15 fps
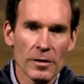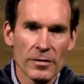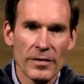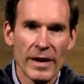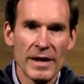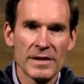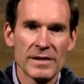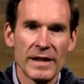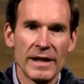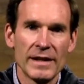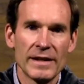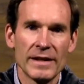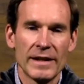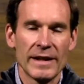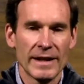
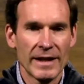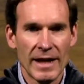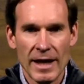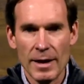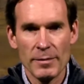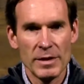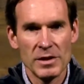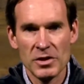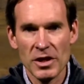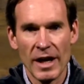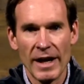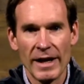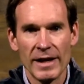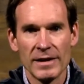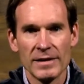facing a common
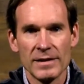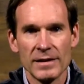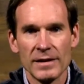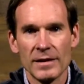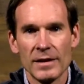giant,